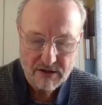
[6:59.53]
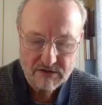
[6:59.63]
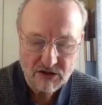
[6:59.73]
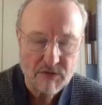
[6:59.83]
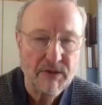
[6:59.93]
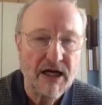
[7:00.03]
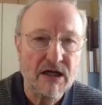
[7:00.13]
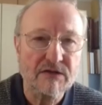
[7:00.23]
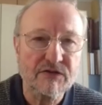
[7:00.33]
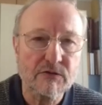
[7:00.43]
to the
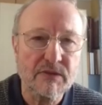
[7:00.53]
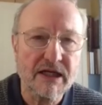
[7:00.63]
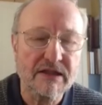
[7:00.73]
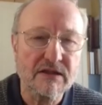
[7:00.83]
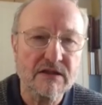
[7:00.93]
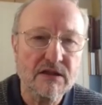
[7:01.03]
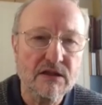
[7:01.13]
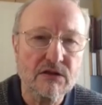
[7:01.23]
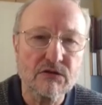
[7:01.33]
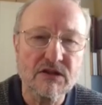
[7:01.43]
powerful men who